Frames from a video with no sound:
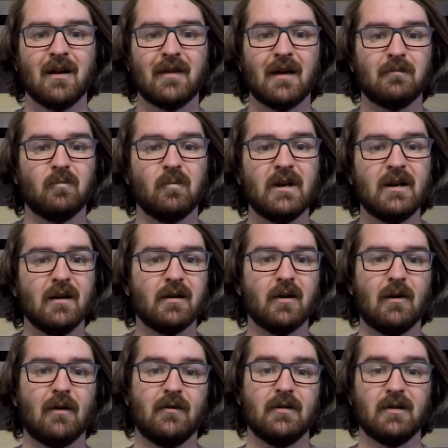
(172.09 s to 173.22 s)
that we didn't
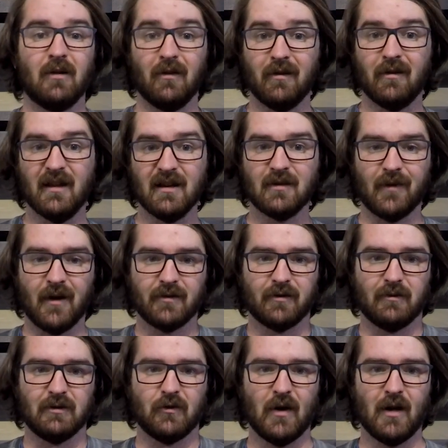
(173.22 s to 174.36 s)
know of until this fossil
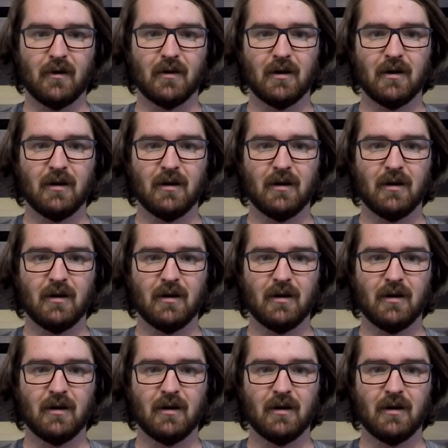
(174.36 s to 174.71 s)
was found.